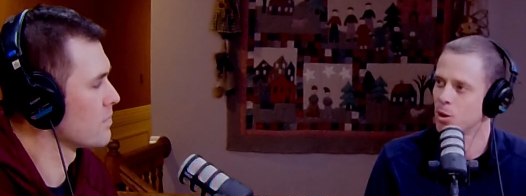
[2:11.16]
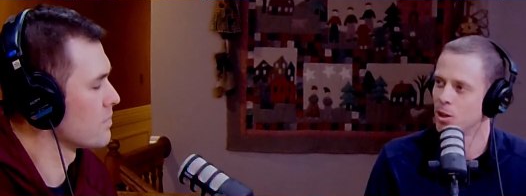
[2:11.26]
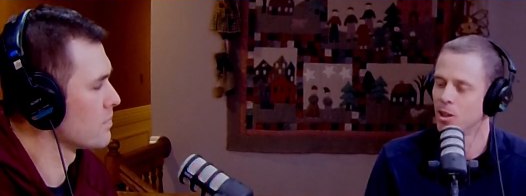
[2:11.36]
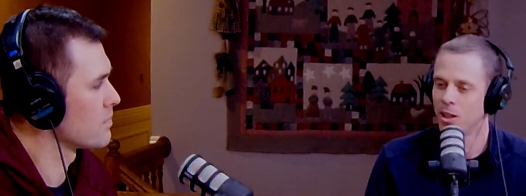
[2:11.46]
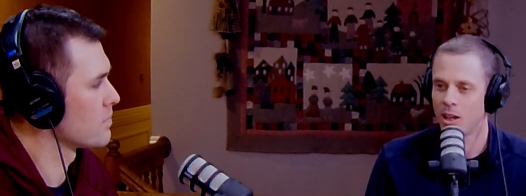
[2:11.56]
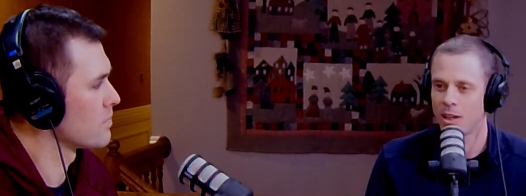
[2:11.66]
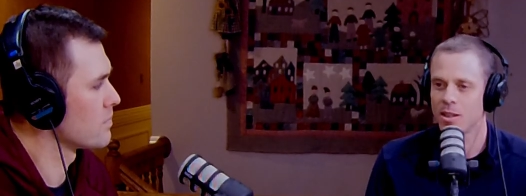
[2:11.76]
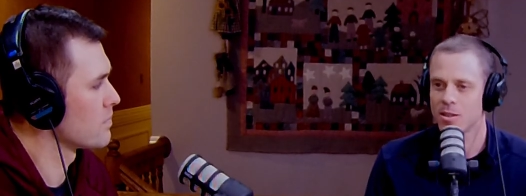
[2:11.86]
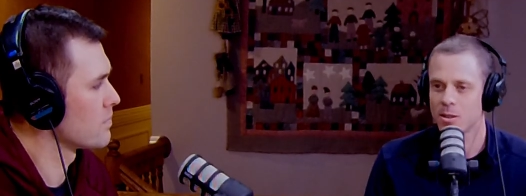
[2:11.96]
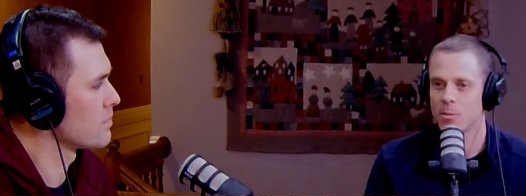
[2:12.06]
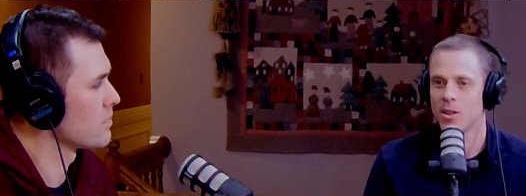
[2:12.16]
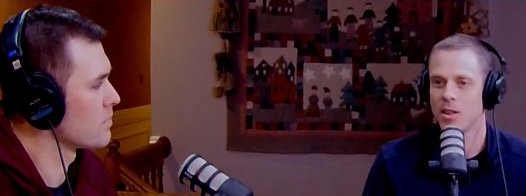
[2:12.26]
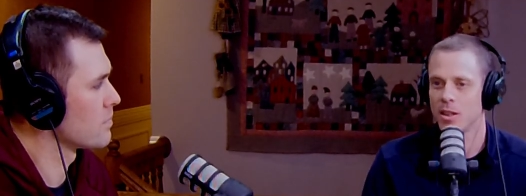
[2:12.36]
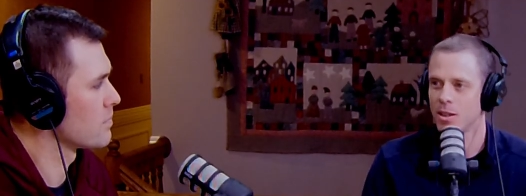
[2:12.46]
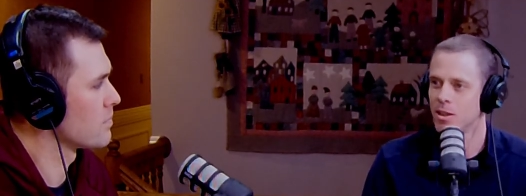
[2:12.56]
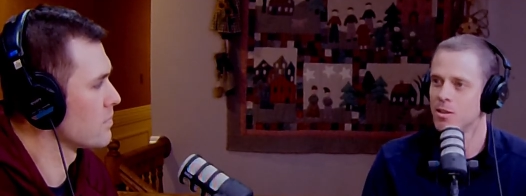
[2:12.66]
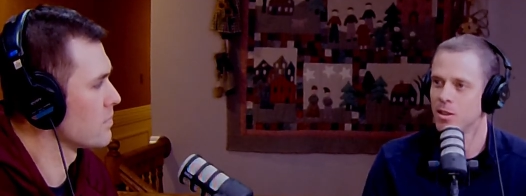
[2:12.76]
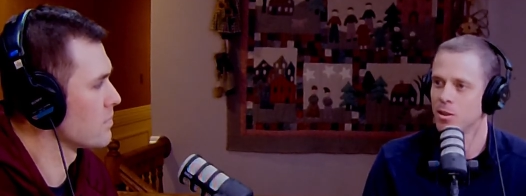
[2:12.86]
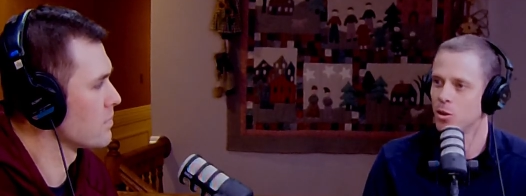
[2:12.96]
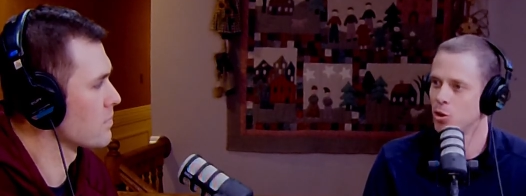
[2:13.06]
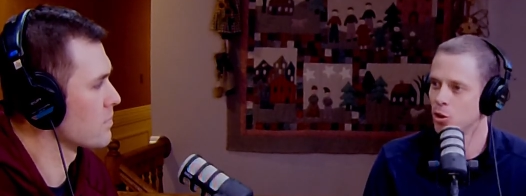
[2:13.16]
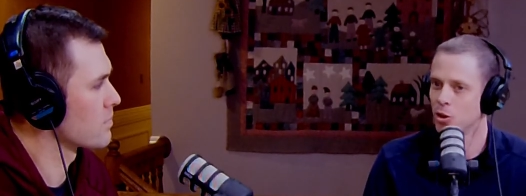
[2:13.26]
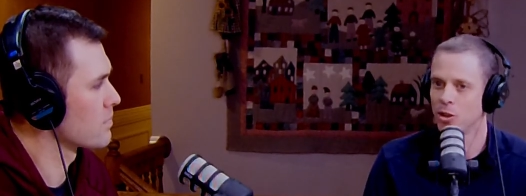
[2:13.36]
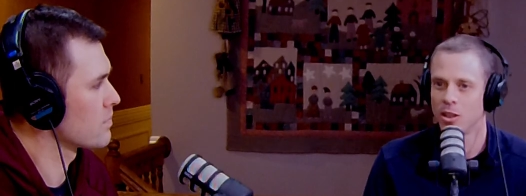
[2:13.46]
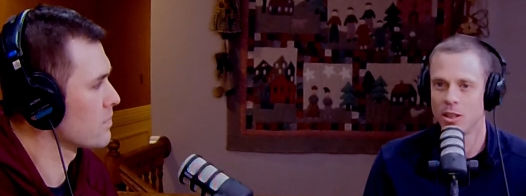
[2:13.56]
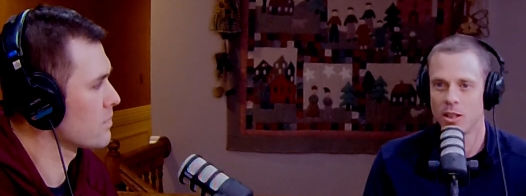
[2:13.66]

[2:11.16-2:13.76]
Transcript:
Speaker 1: but I think it's something that kids need to learn.